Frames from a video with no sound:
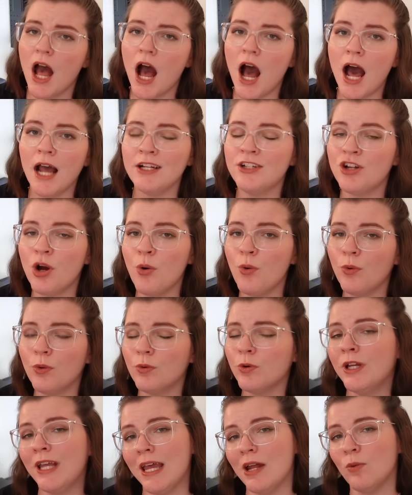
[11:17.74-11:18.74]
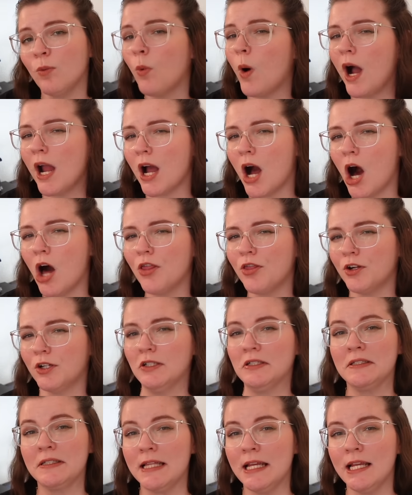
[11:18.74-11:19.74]
I don't get why
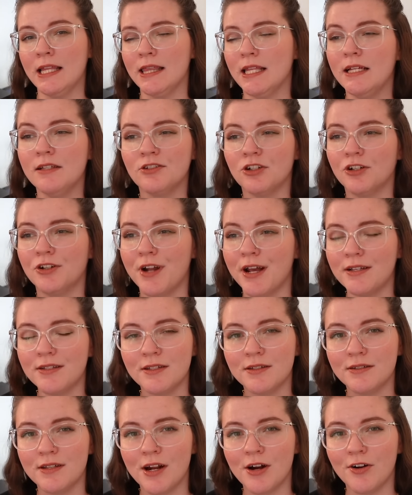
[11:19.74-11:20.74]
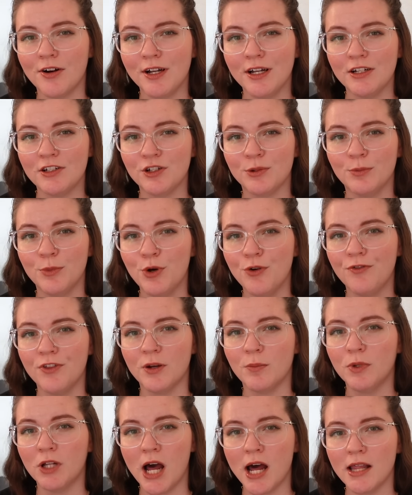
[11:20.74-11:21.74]
authors think these are necessary to move
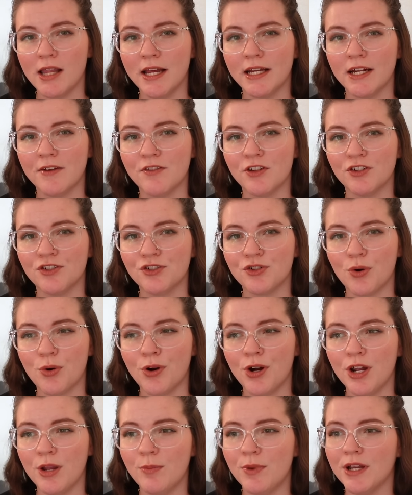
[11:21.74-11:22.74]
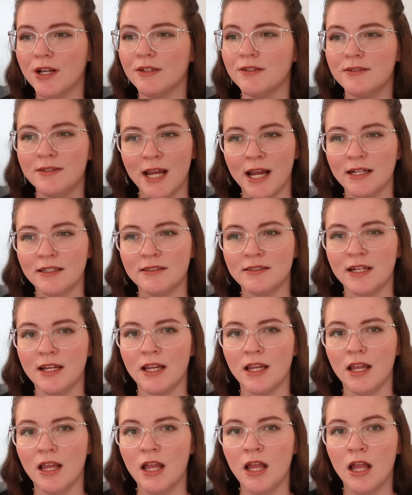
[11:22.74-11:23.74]
the plotline of the story, because
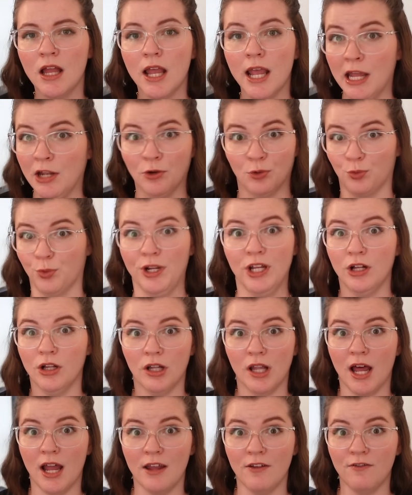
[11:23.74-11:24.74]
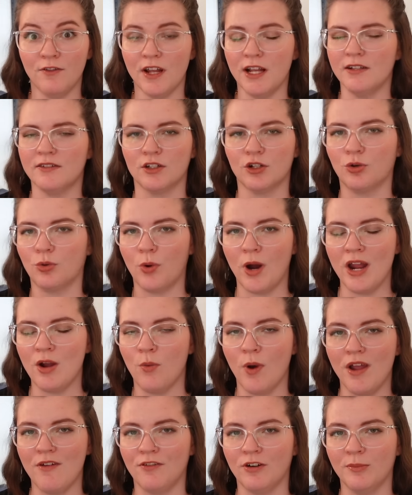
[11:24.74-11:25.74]
texting in real life is a great
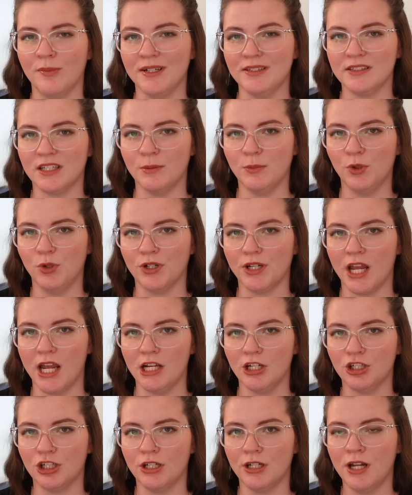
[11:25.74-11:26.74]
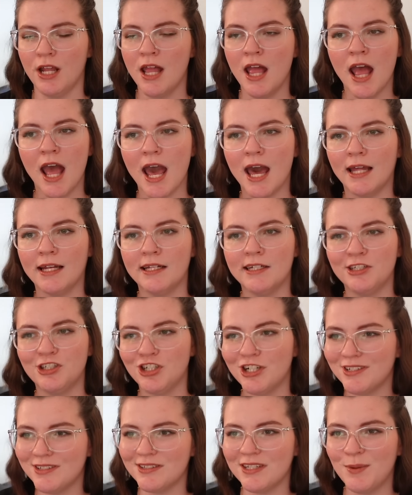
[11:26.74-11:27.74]
way for miscommunication, and it
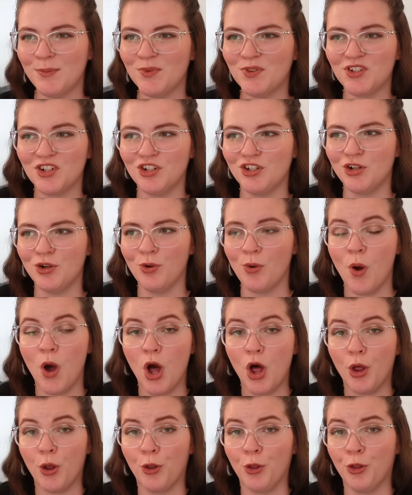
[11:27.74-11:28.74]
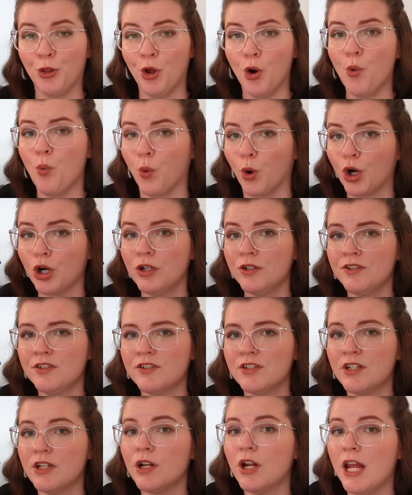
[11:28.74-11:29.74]
just seems to do the
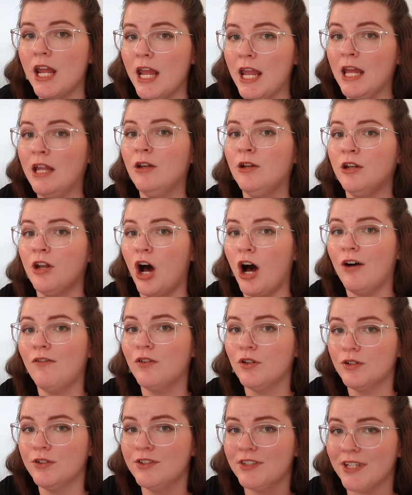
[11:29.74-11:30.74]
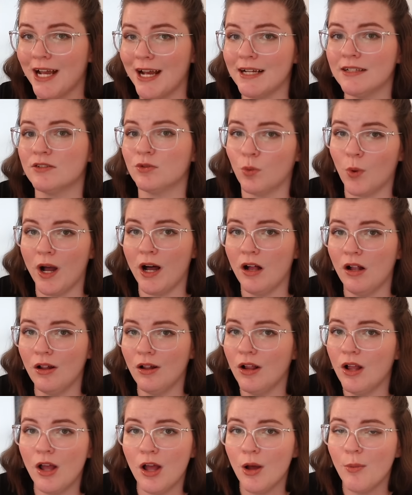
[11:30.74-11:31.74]
worst in novels as
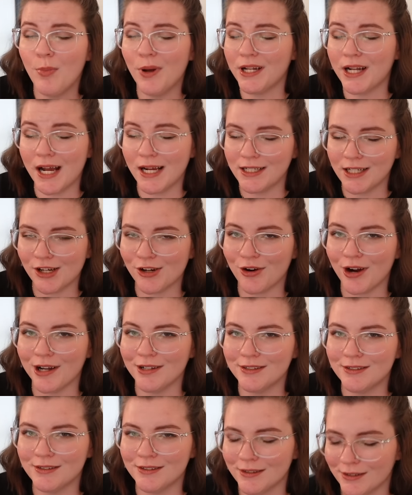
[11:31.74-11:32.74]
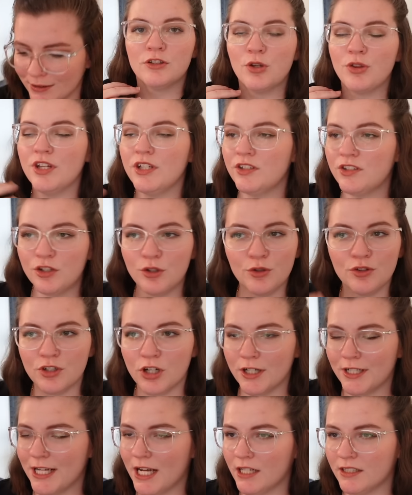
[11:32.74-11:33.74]
well, but I digress. So these two
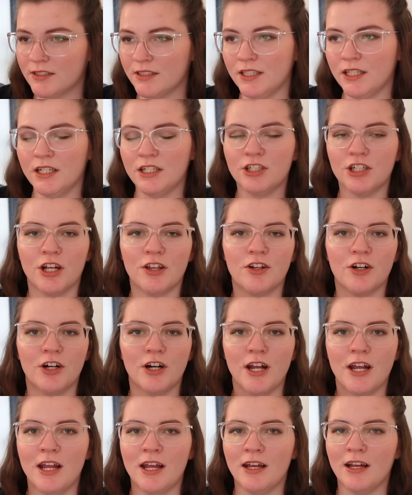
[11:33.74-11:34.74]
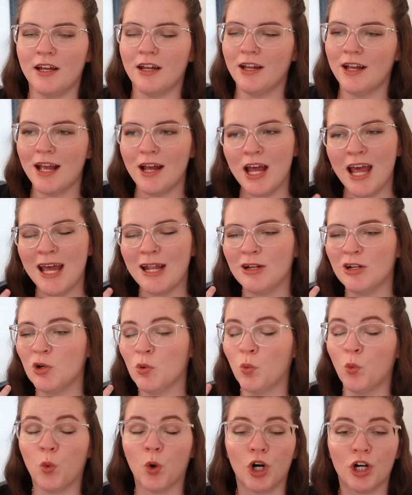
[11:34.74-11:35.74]
start texting each other. At
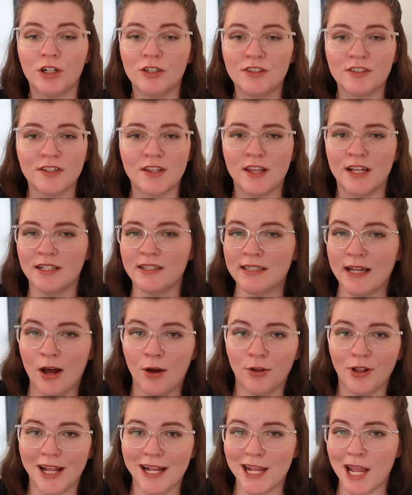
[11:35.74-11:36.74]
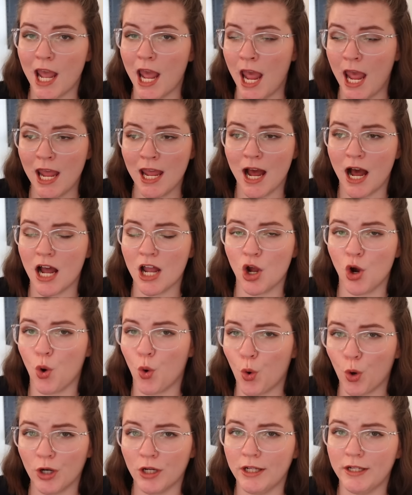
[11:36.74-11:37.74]
worst, they sound like AI
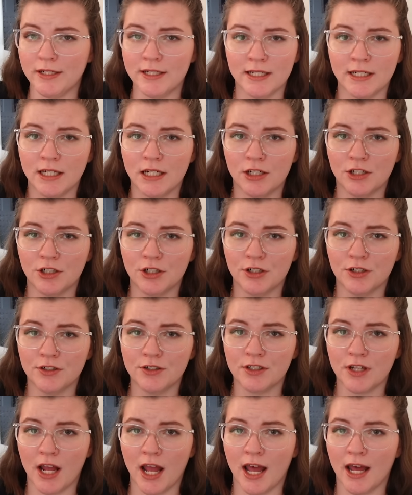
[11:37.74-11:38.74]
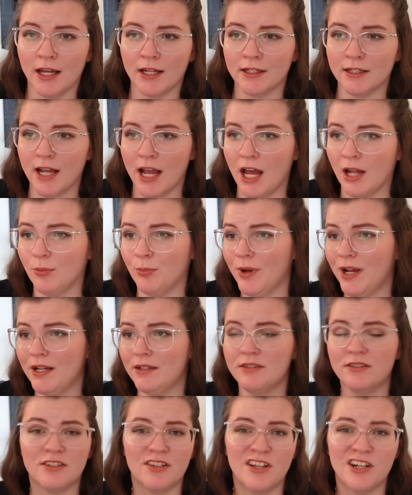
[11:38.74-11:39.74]
horny teenagers, and at
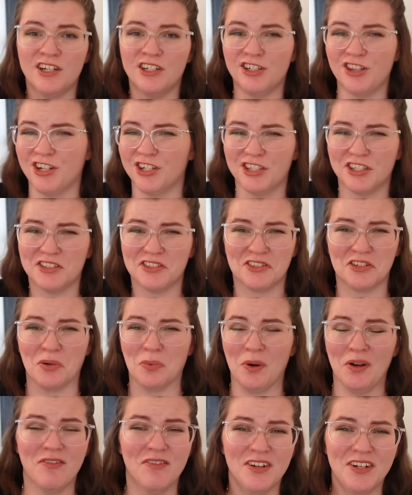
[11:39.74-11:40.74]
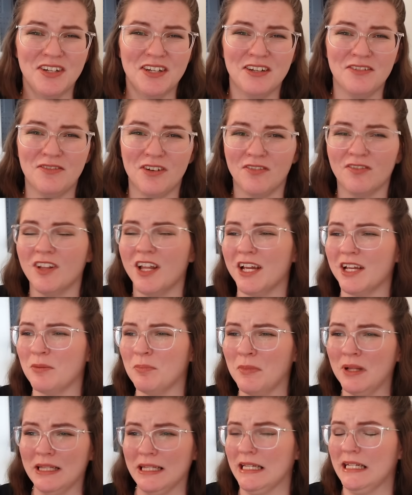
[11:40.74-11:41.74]
best, they're just derivative of like
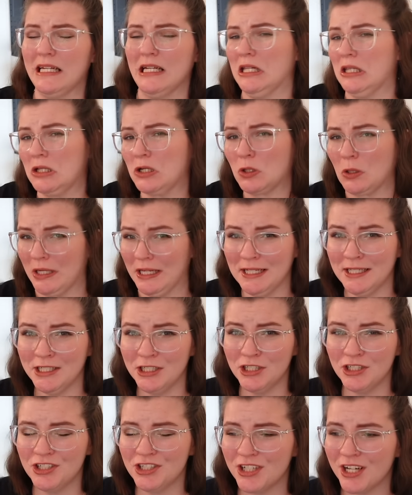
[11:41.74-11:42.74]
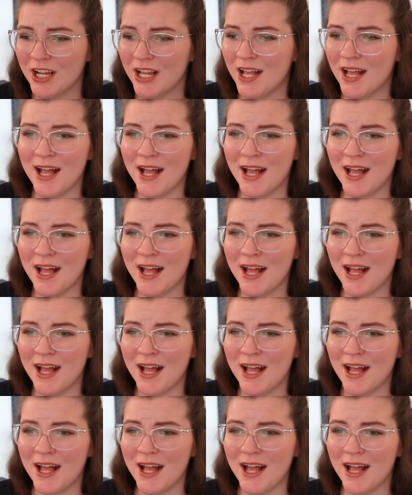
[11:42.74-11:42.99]
millennial cringe.